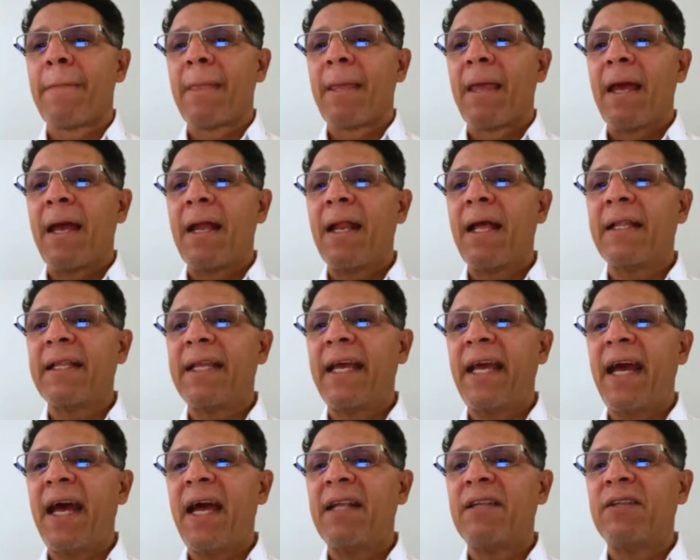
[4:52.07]
And at
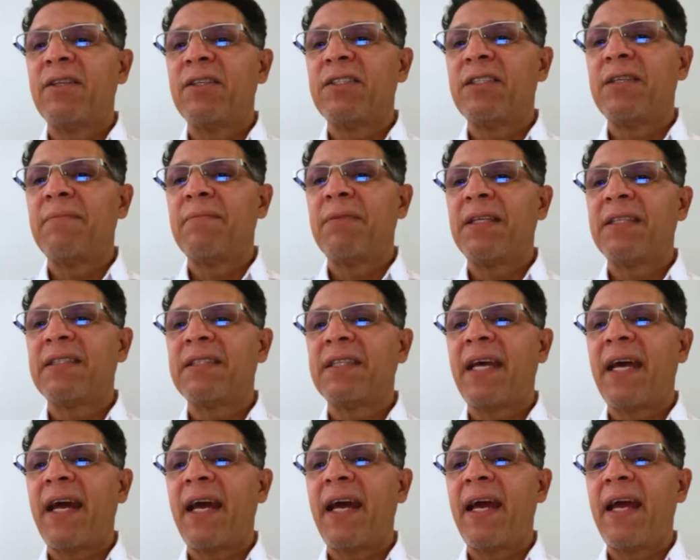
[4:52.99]
the end, you simply
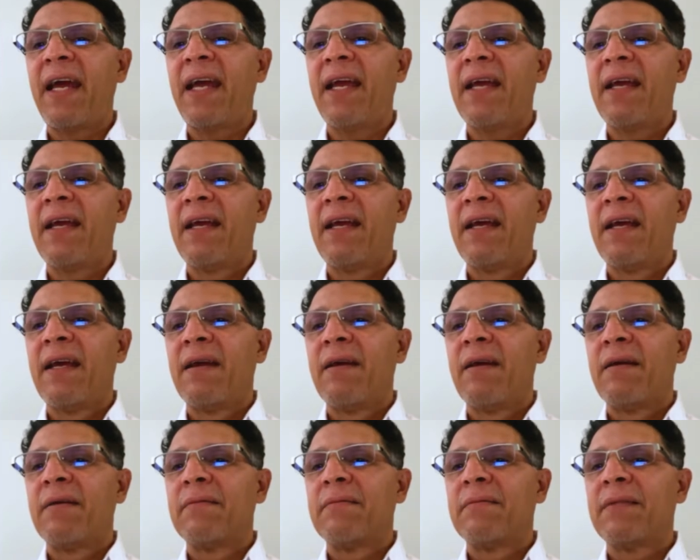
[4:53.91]
say,
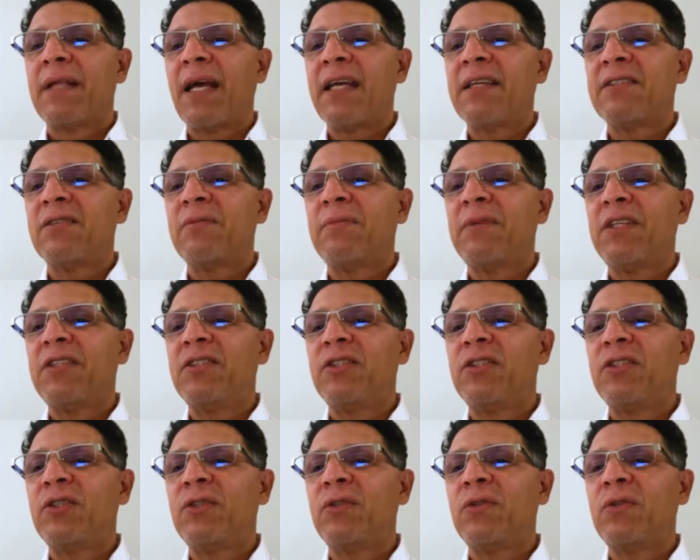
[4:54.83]
nice to
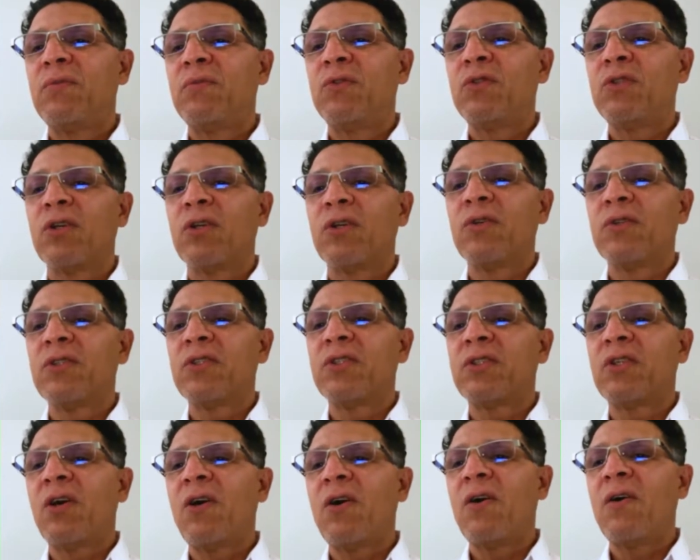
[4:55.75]
meet you, mucho
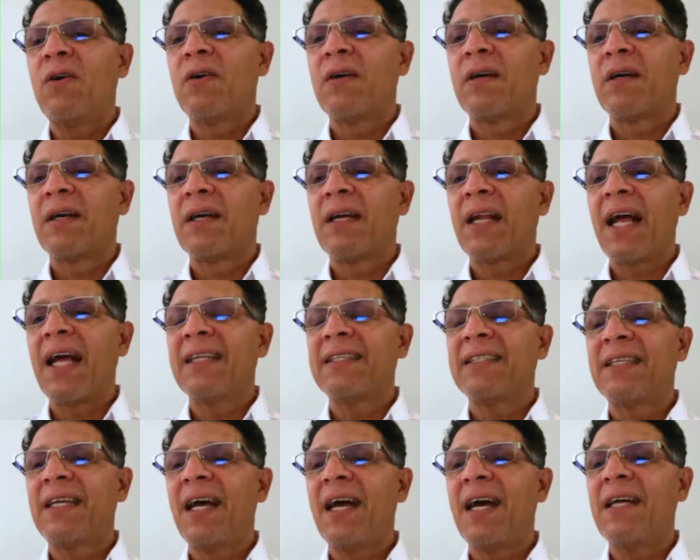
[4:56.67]
gusto,
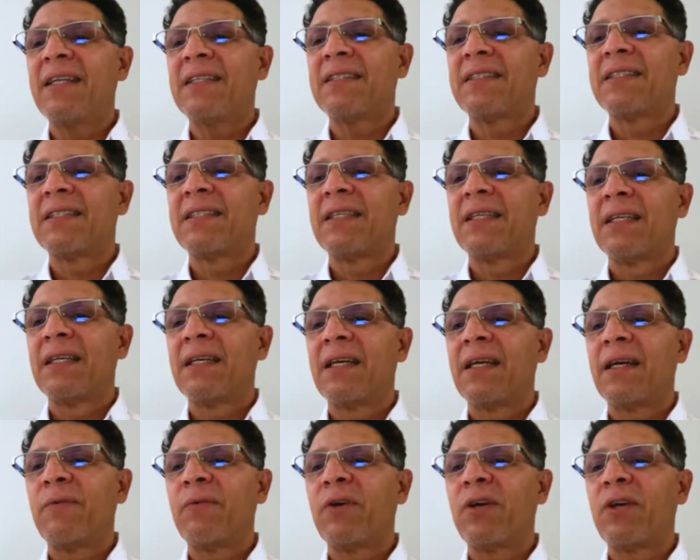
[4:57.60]
gracias,
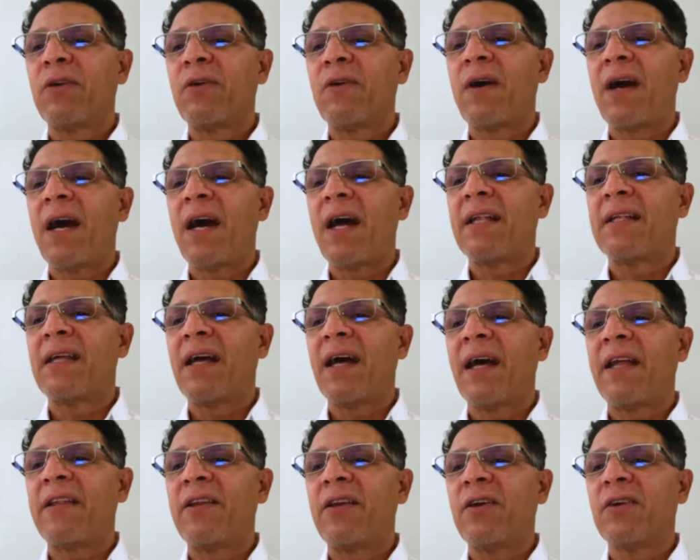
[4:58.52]
and we're going to add
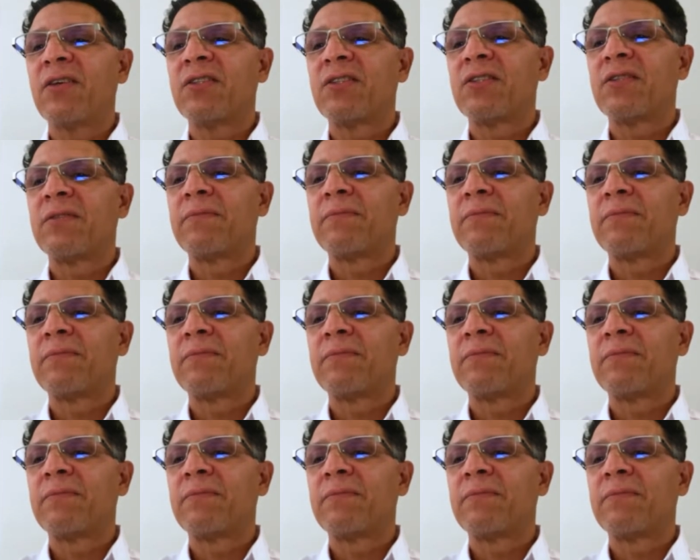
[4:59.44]
adios.